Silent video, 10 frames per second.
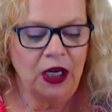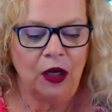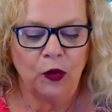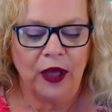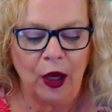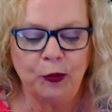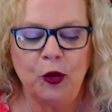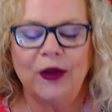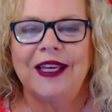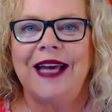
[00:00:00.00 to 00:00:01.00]
it will help
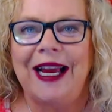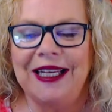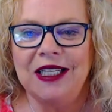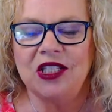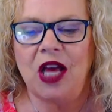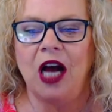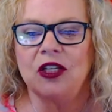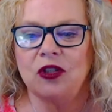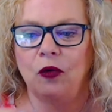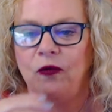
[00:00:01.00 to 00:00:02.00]
you with guidance
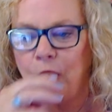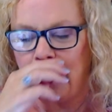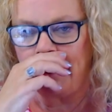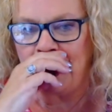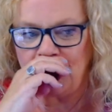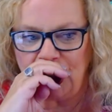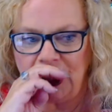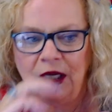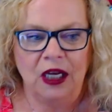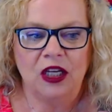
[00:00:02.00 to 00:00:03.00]
also for a mission